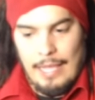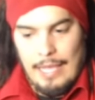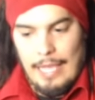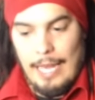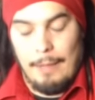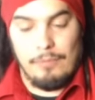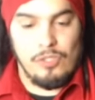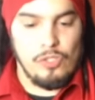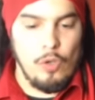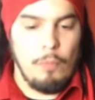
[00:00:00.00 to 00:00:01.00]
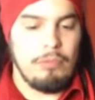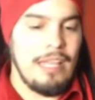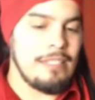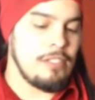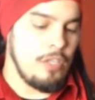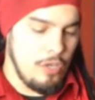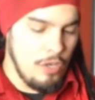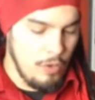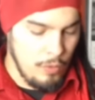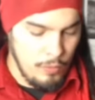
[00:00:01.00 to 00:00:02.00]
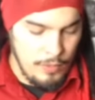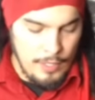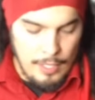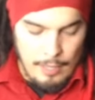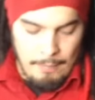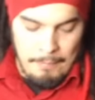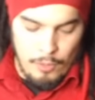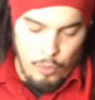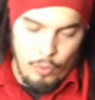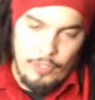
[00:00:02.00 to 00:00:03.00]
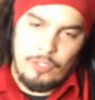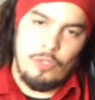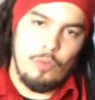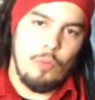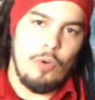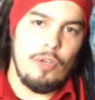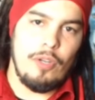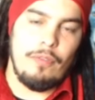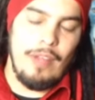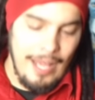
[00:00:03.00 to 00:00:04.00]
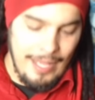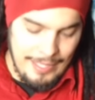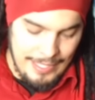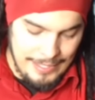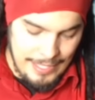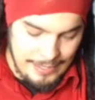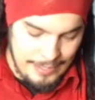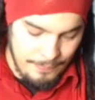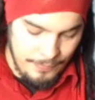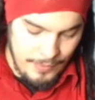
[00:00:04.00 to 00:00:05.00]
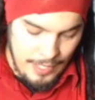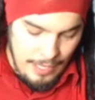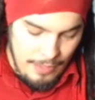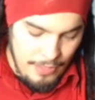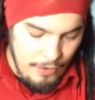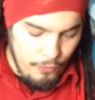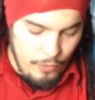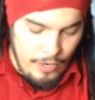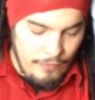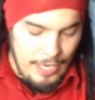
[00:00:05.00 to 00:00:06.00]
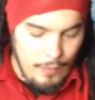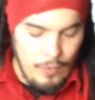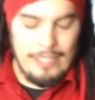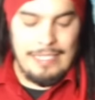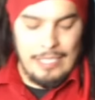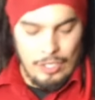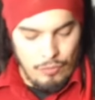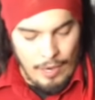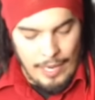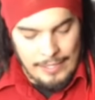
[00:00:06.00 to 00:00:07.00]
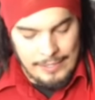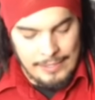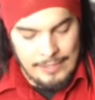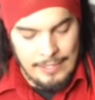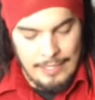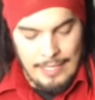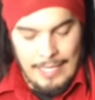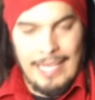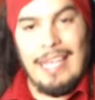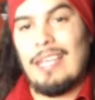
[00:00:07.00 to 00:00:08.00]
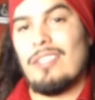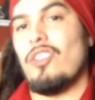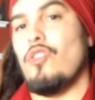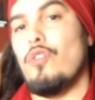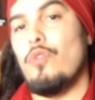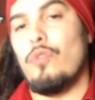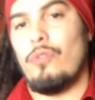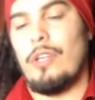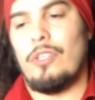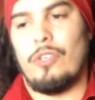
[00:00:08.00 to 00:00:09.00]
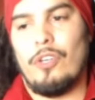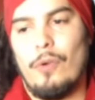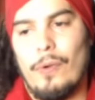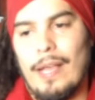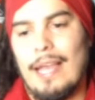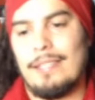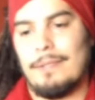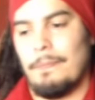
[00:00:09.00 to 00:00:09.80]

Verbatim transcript: And I'm so blessed to know, according to the Word of God, that says, Therefore, if anyone is in Christ, he is a new creature. You know what, guys?